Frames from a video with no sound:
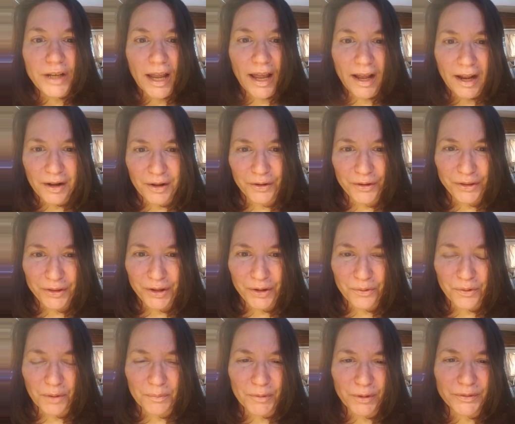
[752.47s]
healthy
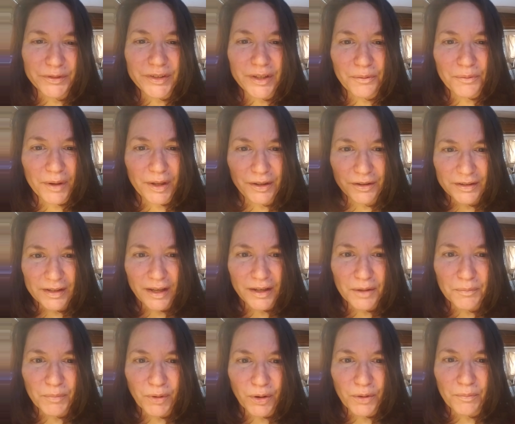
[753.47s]
hormones, same way you take
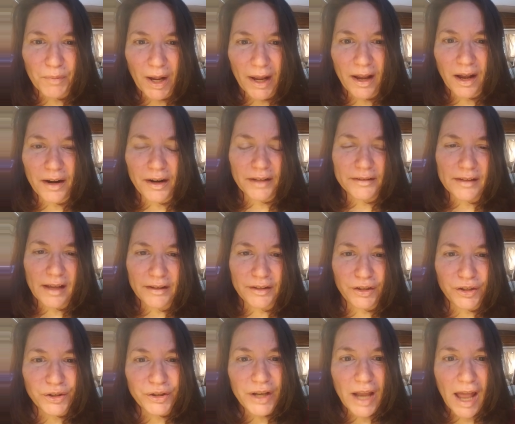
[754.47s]
a probiotic to
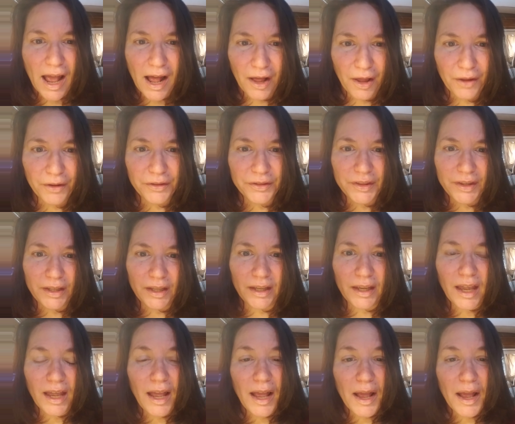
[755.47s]
add good, healthy